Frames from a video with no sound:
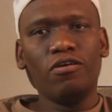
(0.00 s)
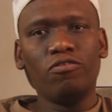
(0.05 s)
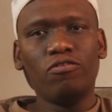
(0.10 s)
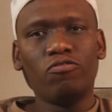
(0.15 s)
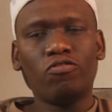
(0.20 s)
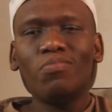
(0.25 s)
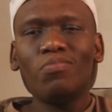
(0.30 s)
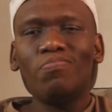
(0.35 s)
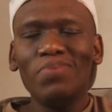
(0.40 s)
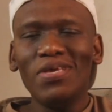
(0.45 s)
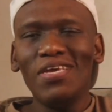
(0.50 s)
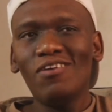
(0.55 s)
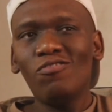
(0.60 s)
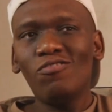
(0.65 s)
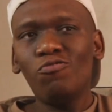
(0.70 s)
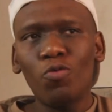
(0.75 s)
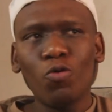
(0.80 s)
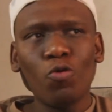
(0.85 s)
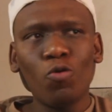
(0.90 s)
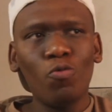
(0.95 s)
So the
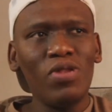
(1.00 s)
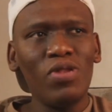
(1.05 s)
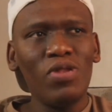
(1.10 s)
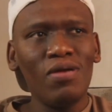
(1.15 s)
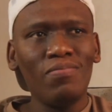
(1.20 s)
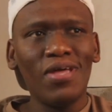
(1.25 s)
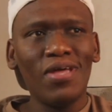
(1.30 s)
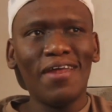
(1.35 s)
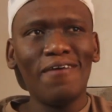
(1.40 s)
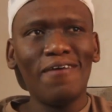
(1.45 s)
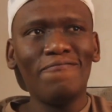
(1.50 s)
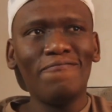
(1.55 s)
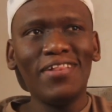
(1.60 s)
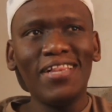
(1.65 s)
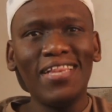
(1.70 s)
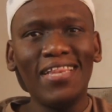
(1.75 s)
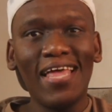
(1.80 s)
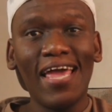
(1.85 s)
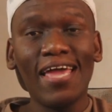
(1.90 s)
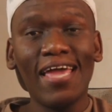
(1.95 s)
biggest problem that I
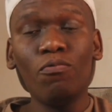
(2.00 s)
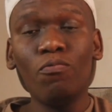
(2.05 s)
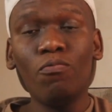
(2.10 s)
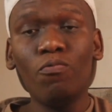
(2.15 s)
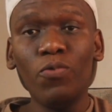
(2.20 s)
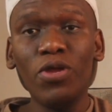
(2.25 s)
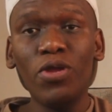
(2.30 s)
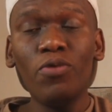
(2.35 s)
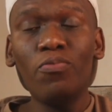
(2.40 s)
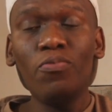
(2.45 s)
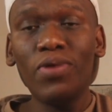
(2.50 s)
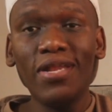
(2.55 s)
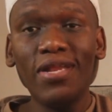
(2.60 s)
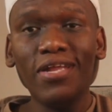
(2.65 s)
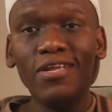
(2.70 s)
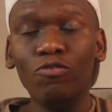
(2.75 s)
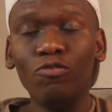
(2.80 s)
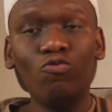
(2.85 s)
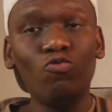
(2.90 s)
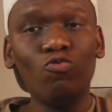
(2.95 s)
feel like we
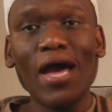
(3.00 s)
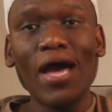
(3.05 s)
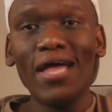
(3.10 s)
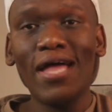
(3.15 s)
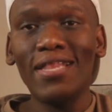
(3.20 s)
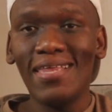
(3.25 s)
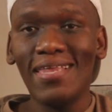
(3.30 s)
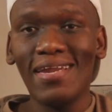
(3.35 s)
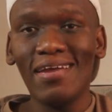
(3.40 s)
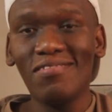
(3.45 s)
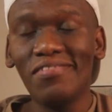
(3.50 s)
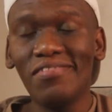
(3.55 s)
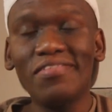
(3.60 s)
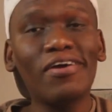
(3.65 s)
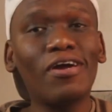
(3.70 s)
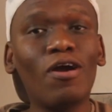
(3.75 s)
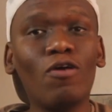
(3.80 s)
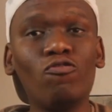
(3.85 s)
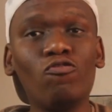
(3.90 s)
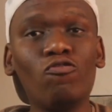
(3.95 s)
really need to address as
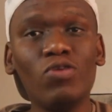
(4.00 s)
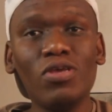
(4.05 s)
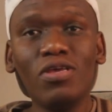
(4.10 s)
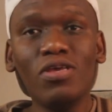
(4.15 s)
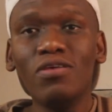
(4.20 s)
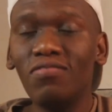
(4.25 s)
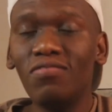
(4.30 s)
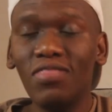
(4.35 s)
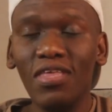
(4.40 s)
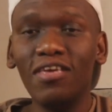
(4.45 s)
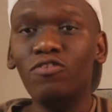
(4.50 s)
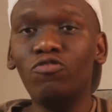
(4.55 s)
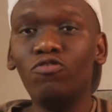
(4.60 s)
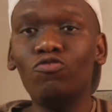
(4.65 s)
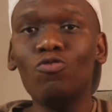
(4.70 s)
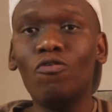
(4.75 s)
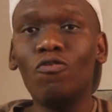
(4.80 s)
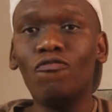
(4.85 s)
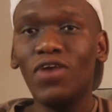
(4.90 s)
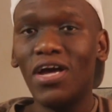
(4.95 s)
a country is the
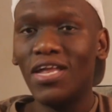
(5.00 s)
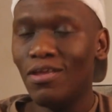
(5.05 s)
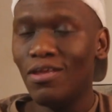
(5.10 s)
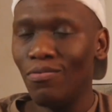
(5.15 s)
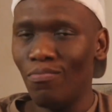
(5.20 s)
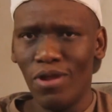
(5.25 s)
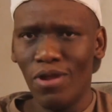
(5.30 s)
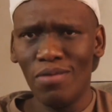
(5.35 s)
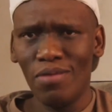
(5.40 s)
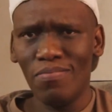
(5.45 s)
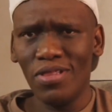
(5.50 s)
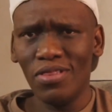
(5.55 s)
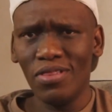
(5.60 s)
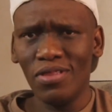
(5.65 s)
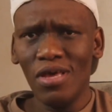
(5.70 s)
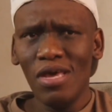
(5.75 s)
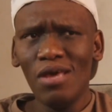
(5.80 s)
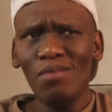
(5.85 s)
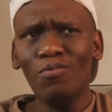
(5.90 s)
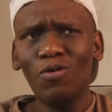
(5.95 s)
issue of unemployment,
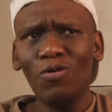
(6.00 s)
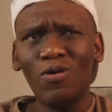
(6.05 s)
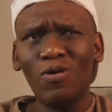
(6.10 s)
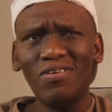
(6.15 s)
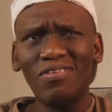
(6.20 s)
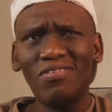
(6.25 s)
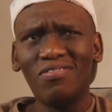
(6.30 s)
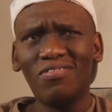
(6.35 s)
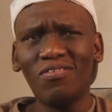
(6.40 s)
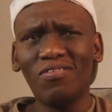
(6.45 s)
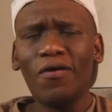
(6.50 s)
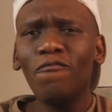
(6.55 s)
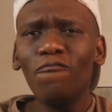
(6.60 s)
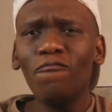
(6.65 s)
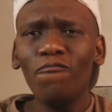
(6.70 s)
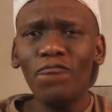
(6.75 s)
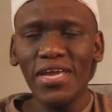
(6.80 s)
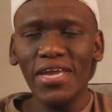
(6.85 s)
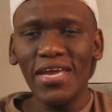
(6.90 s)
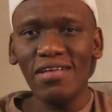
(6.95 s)
because South
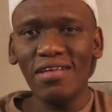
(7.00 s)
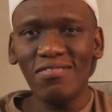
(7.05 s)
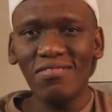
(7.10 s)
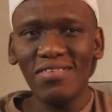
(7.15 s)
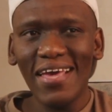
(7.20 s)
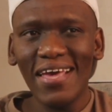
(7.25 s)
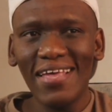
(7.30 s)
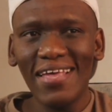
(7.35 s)
Africans